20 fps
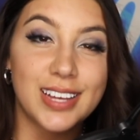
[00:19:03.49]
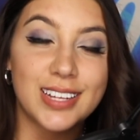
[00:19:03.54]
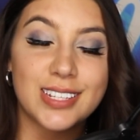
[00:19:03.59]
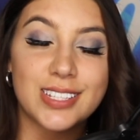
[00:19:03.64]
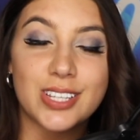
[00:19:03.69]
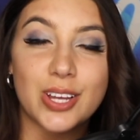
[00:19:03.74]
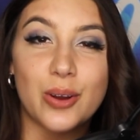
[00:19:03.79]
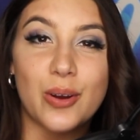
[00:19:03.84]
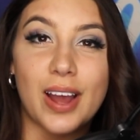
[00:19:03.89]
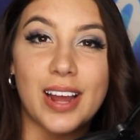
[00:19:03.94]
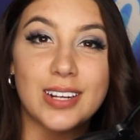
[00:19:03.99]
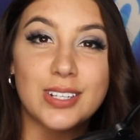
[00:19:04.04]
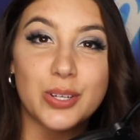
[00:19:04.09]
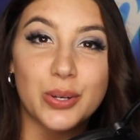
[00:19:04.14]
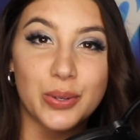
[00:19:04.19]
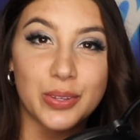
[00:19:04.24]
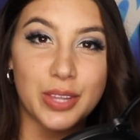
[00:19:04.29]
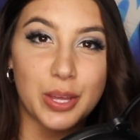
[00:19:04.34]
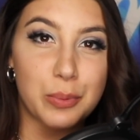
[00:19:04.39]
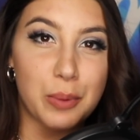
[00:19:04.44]
So I
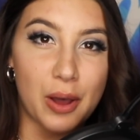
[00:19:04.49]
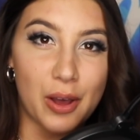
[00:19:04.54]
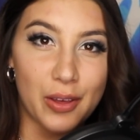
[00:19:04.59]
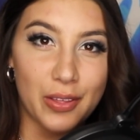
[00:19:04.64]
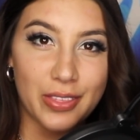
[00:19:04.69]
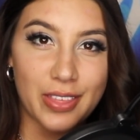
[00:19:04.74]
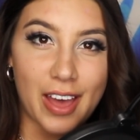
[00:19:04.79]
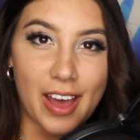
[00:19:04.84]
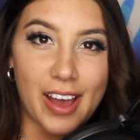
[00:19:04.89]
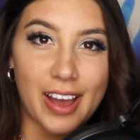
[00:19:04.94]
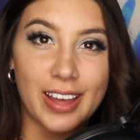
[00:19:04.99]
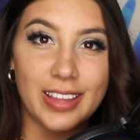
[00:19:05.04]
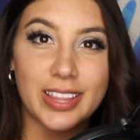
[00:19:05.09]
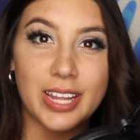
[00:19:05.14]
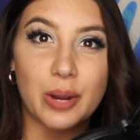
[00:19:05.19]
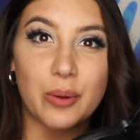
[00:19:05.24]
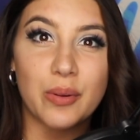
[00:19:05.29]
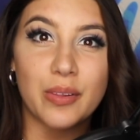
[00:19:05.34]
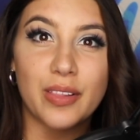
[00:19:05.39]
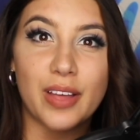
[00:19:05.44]
told them all that, and
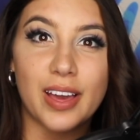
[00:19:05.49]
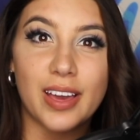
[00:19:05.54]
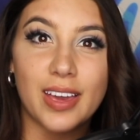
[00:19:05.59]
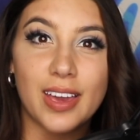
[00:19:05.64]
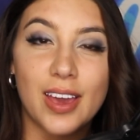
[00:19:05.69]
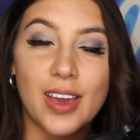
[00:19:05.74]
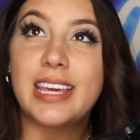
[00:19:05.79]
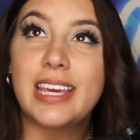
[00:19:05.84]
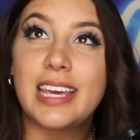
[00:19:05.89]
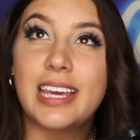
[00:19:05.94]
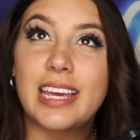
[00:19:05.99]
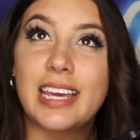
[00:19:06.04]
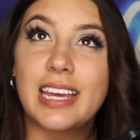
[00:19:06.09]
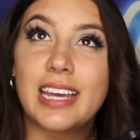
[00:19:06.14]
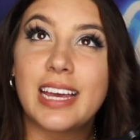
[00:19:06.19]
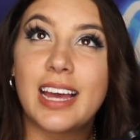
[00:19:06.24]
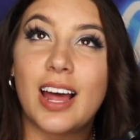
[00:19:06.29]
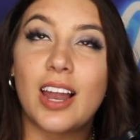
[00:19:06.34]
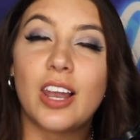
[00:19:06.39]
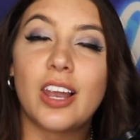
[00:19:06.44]
they were like,
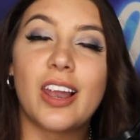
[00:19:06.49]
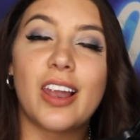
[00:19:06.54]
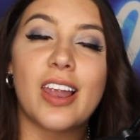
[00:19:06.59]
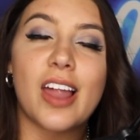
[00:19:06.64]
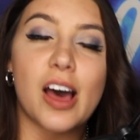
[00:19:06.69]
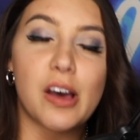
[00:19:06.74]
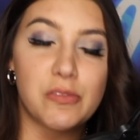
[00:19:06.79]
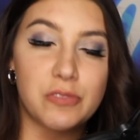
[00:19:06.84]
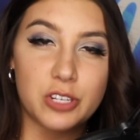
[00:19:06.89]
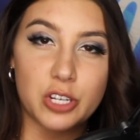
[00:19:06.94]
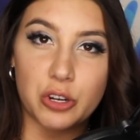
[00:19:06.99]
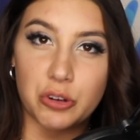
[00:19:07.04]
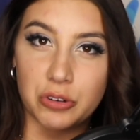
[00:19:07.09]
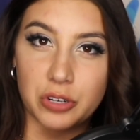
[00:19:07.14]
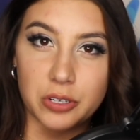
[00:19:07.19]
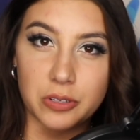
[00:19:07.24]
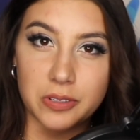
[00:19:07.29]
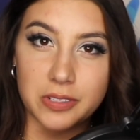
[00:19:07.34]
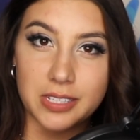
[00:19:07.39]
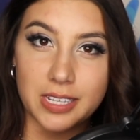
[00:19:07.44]
he loved
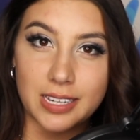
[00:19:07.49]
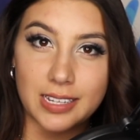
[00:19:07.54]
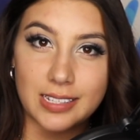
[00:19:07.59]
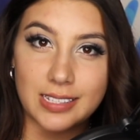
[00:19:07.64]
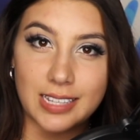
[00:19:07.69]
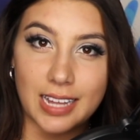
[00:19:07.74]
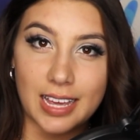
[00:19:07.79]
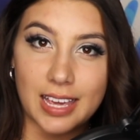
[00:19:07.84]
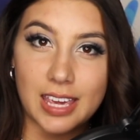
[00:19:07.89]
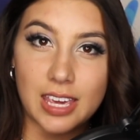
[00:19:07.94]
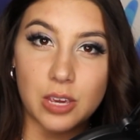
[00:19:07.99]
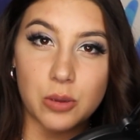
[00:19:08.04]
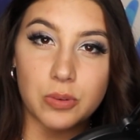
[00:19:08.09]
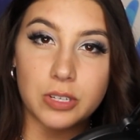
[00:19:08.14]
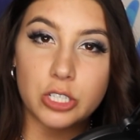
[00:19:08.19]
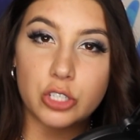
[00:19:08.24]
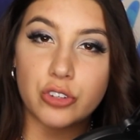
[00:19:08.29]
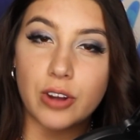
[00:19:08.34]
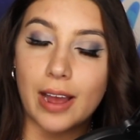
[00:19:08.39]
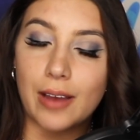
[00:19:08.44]
cruises. Like, he
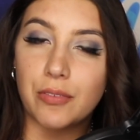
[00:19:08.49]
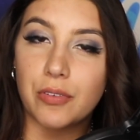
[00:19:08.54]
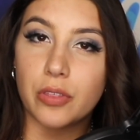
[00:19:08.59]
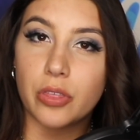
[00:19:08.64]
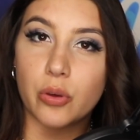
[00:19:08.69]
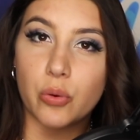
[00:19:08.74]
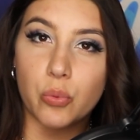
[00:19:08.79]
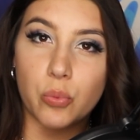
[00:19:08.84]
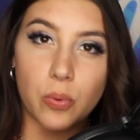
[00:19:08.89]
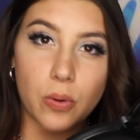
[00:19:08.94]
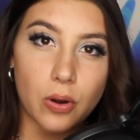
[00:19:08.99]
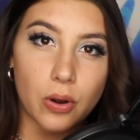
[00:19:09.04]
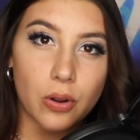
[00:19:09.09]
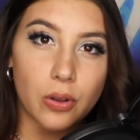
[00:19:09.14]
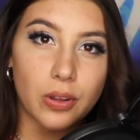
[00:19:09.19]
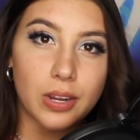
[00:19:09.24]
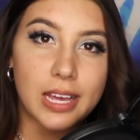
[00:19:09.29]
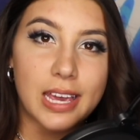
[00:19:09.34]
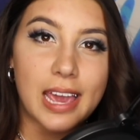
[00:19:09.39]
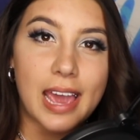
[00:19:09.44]
would travel the
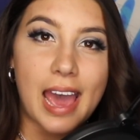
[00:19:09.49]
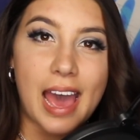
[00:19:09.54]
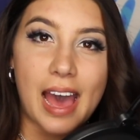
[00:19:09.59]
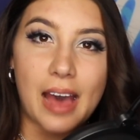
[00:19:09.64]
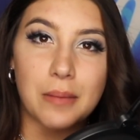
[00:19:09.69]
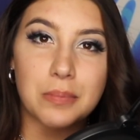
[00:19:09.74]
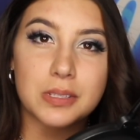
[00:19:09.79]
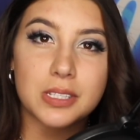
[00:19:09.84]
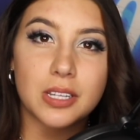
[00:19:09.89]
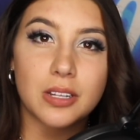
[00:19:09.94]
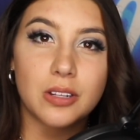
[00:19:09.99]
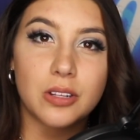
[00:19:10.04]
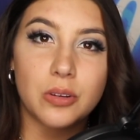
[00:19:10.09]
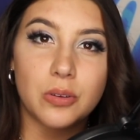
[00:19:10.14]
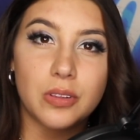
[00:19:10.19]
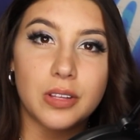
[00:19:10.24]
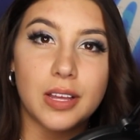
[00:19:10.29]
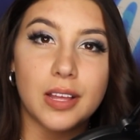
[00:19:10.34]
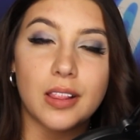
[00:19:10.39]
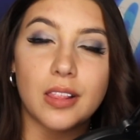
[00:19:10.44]
world. He
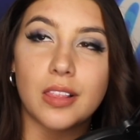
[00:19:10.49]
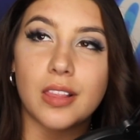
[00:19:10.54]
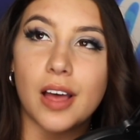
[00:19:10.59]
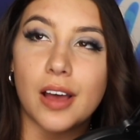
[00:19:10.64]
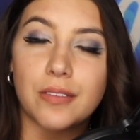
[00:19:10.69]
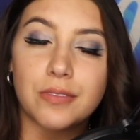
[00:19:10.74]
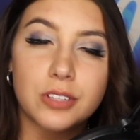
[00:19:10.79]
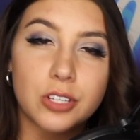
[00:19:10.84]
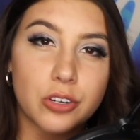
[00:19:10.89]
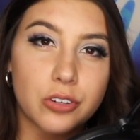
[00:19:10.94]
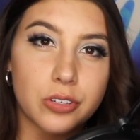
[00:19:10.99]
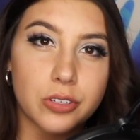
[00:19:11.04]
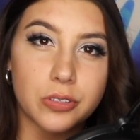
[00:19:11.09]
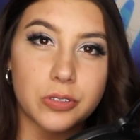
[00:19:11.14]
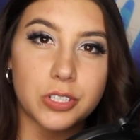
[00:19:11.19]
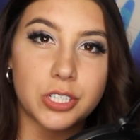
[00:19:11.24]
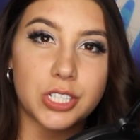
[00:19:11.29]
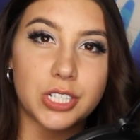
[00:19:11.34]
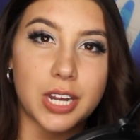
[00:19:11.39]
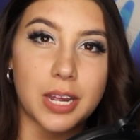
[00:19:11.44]
absolutely loved
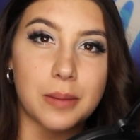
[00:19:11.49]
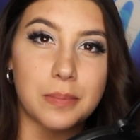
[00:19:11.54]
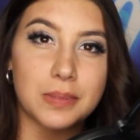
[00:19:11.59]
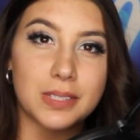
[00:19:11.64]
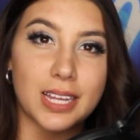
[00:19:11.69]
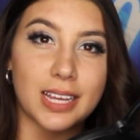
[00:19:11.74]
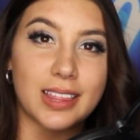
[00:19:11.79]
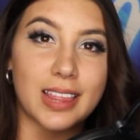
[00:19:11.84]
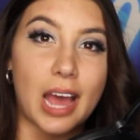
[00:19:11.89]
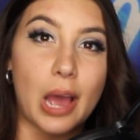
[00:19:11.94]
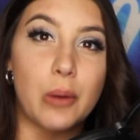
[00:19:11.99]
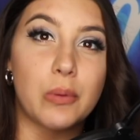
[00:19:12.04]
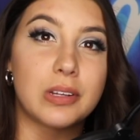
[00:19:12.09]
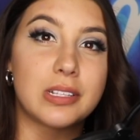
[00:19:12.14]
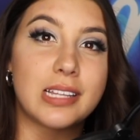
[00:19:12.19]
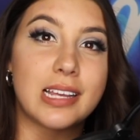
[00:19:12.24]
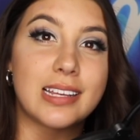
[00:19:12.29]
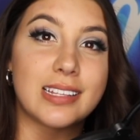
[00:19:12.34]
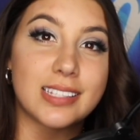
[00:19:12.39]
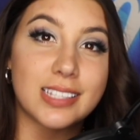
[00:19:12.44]
cruise ships. Like, that
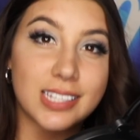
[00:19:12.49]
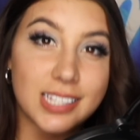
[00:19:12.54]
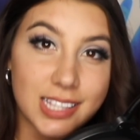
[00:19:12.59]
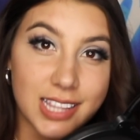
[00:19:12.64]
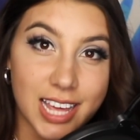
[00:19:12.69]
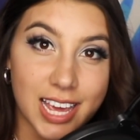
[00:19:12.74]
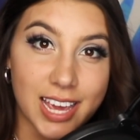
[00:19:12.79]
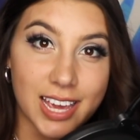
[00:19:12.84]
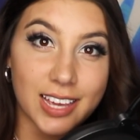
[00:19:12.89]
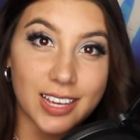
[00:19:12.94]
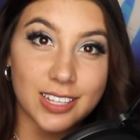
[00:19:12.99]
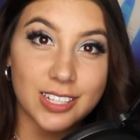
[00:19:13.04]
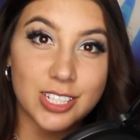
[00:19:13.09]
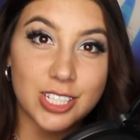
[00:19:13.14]
was his thing.